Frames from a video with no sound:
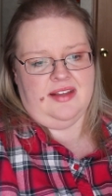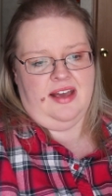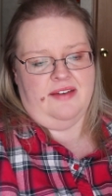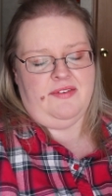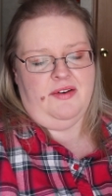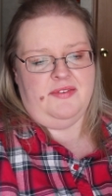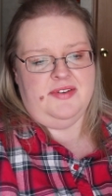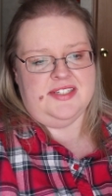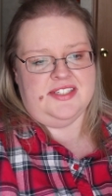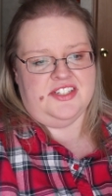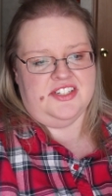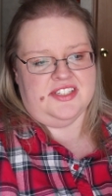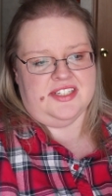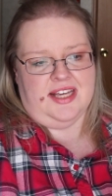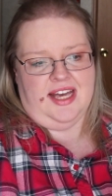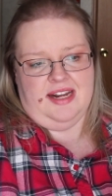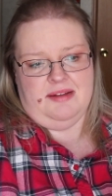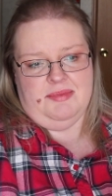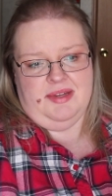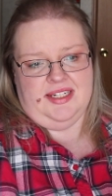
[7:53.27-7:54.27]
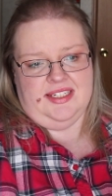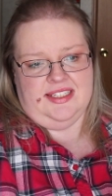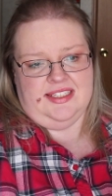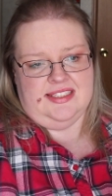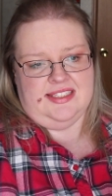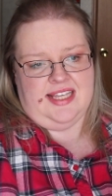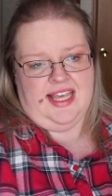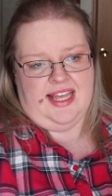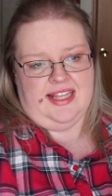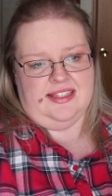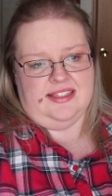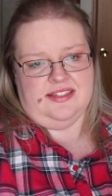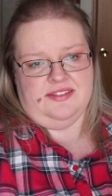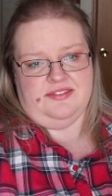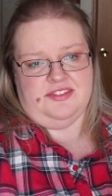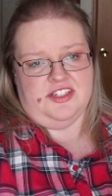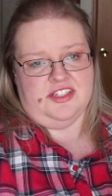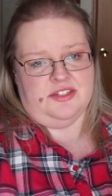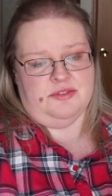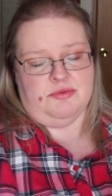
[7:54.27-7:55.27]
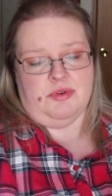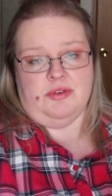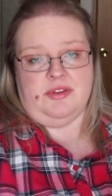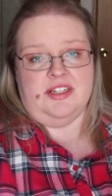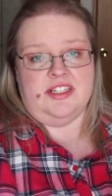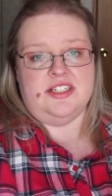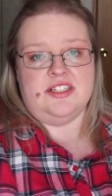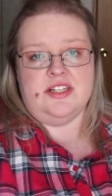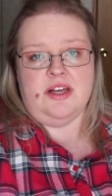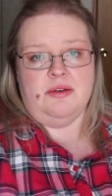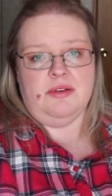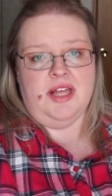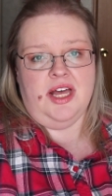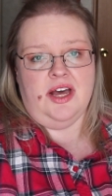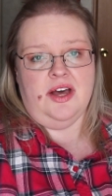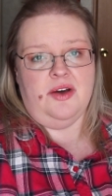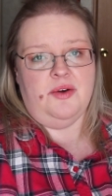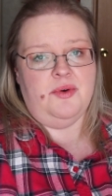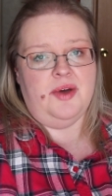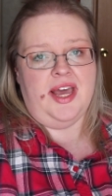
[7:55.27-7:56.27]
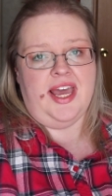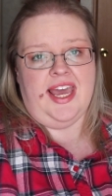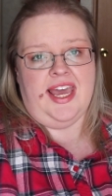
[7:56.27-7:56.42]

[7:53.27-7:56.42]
I've always just kind of been content of just rolling solo